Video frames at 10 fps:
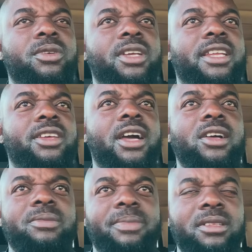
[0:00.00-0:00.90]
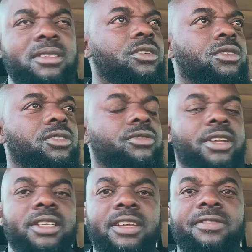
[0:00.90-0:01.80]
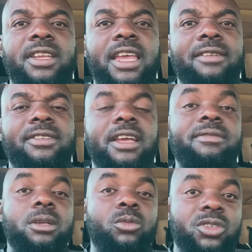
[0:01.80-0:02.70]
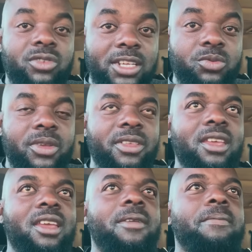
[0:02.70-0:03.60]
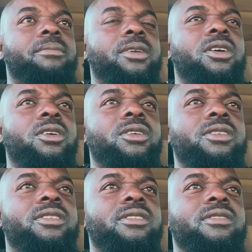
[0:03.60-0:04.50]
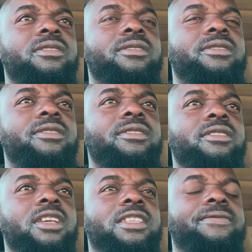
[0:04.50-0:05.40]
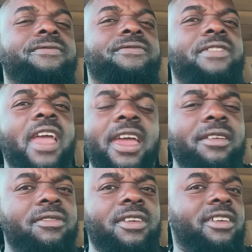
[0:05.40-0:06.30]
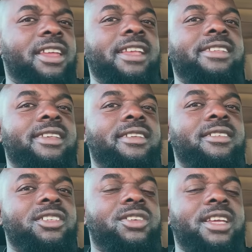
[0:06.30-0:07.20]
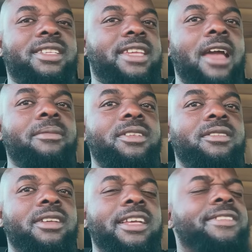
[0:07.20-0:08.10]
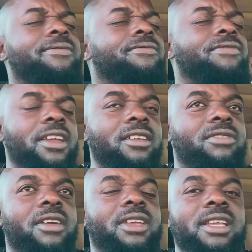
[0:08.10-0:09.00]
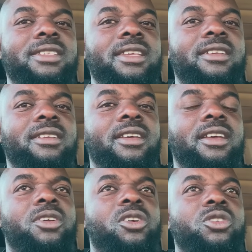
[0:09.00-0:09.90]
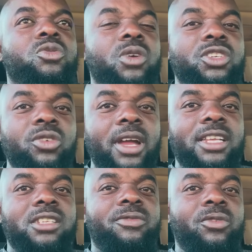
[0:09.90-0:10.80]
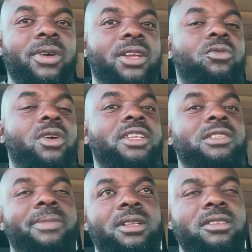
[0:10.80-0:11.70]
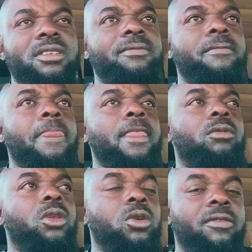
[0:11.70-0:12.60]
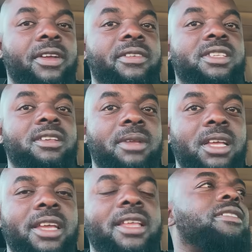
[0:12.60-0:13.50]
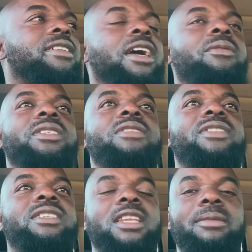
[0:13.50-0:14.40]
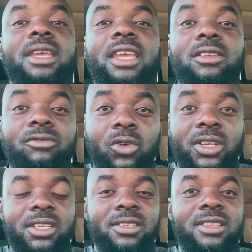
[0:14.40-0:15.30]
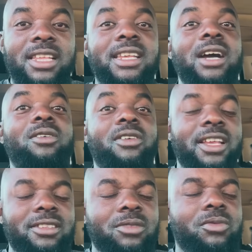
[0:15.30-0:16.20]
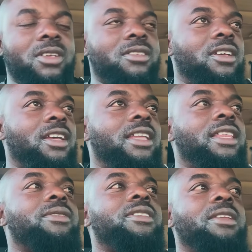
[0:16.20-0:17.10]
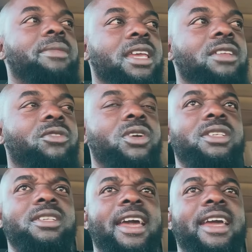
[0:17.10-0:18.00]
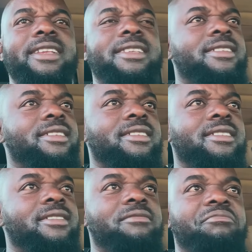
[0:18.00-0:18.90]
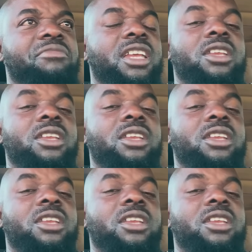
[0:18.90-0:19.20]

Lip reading: to get a house built, you definitely have to have someone trustworthy, because it's very easy to get scammed. It's very easy. because what you ask for and what is built will look very similar. This guy was even sending me invoices. That's how crazy it was. They were sending me invoices and it